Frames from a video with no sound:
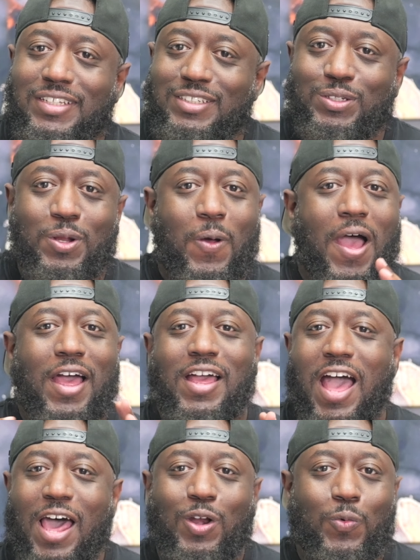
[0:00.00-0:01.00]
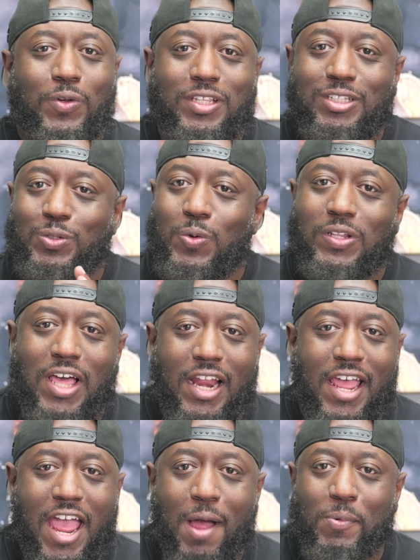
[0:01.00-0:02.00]
I don't really do a lot
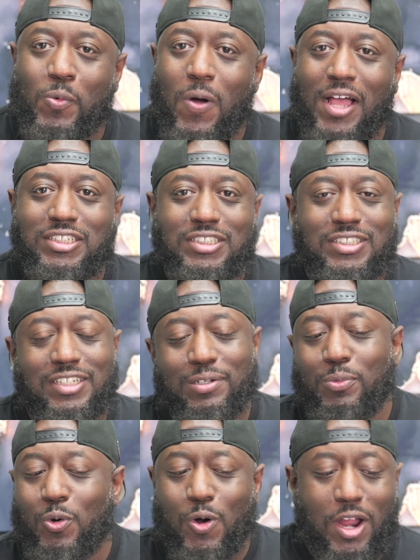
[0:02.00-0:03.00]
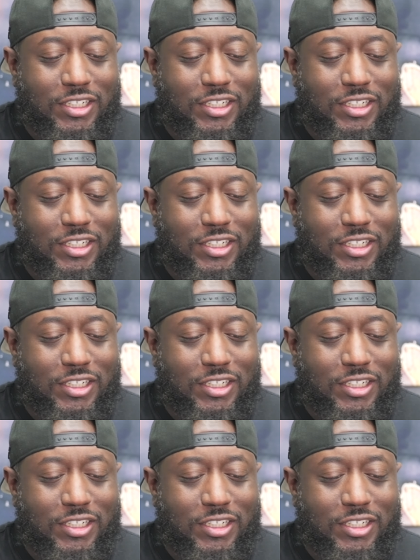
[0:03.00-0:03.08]
of Apple Watches anymore.